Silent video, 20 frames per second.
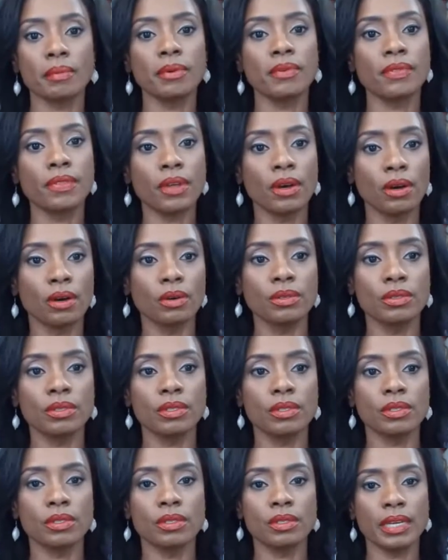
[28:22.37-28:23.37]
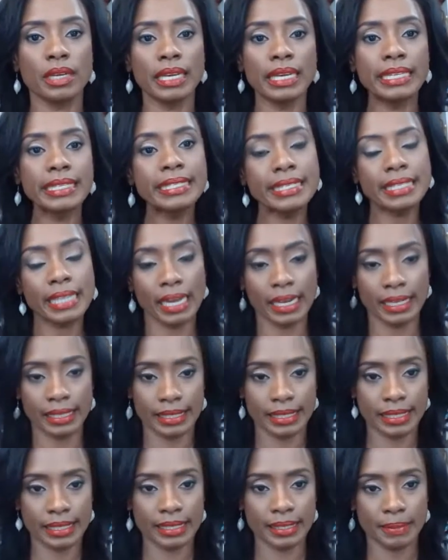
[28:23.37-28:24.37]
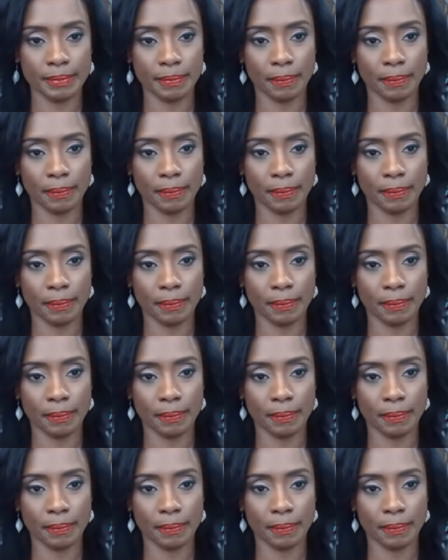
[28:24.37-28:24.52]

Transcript: of those insights.